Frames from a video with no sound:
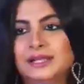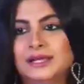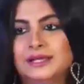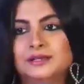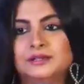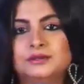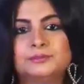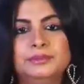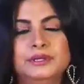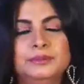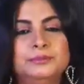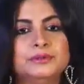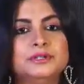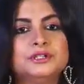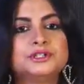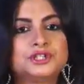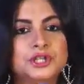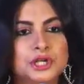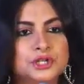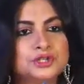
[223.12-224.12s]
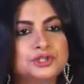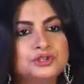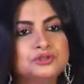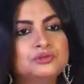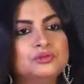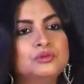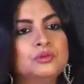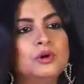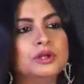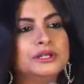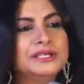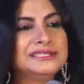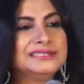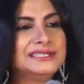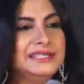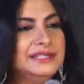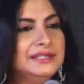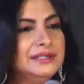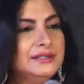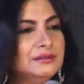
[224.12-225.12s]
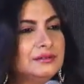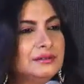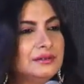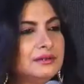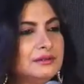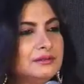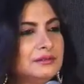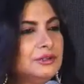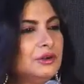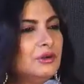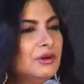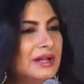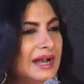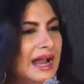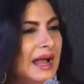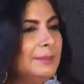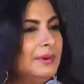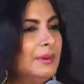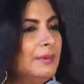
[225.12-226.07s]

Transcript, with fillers: Like, people judge you, or they say, you know, crap